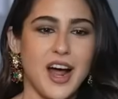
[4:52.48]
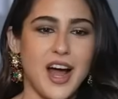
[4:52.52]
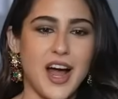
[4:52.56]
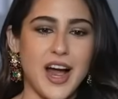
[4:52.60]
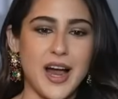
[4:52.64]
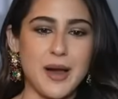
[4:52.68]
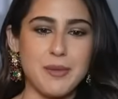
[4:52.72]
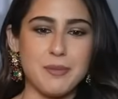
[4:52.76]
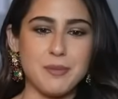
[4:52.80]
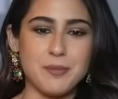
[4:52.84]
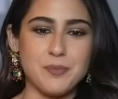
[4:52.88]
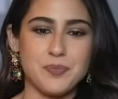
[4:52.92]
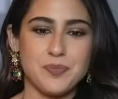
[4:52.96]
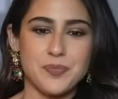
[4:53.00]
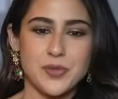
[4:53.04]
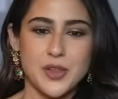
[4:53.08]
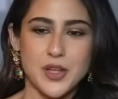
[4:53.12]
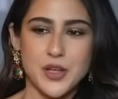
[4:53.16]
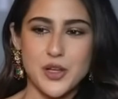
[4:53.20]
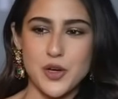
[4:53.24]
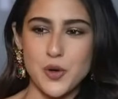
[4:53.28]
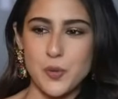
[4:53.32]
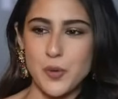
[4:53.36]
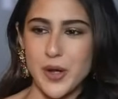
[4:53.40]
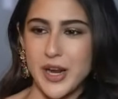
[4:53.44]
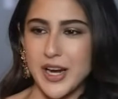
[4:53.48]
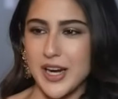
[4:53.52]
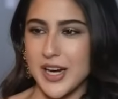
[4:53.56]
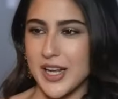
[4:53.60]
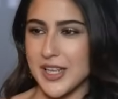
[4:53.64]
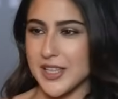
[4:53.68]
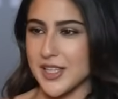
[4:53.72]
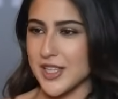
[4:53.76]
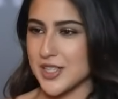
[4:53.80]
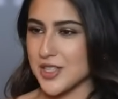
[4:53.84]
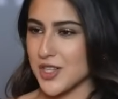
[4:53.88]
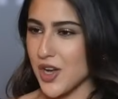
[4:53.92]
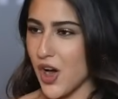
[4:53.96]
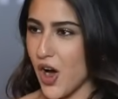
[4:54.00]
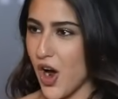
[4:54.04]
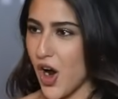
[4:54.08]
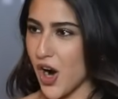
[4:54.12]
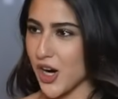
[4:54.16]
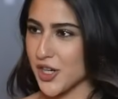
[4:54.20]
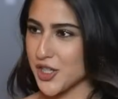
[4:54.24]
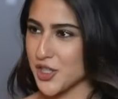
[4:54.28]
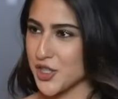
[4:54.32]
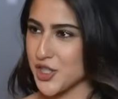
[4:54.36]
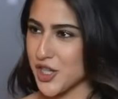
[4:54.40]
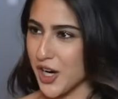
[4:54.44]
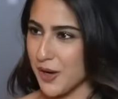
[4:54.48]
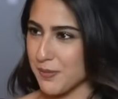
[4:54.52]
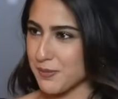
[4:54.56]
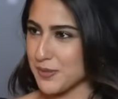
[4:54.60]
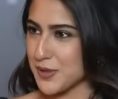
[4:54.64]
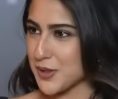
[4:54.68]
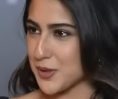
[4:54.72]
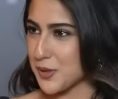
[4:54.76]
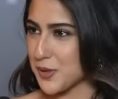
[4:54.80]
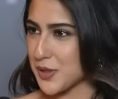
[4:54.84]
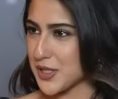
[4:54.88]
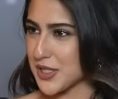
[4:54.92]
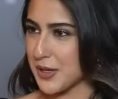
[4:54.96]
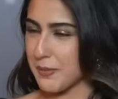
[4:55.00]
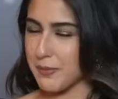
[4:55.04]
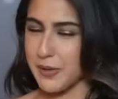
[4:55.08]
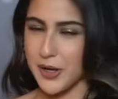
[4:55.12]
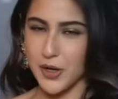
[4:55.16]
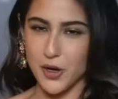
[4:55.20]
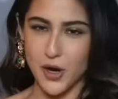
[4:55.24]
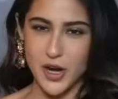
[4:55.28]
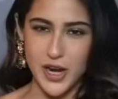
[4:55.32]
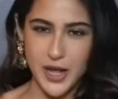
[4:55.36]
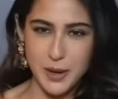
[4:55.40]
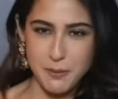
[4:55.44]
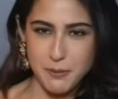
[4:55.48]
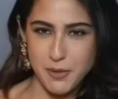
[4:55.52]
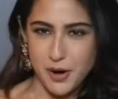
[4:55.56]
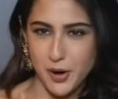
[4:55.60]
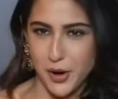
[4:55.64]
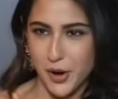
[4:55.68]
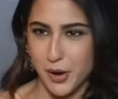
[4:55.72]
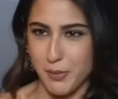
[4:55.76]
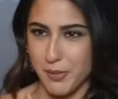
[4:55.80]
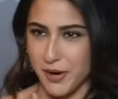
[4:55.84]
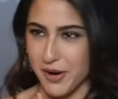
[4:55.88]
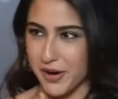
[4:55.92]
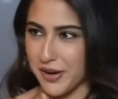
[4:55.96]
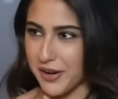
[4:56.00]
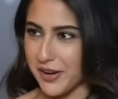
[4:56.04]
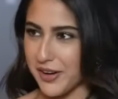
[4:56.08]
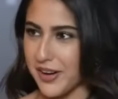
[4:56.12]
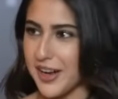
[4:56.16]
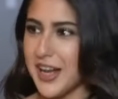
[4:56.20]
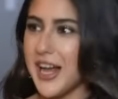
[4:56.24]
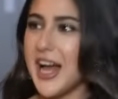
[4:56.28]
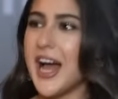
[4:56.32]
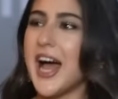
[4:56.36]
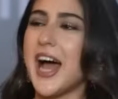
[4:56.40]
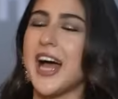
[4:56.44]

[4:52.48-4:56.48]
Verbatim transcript: I'm, you know, wearing like these hot jumpsuits and being all like murder, murder.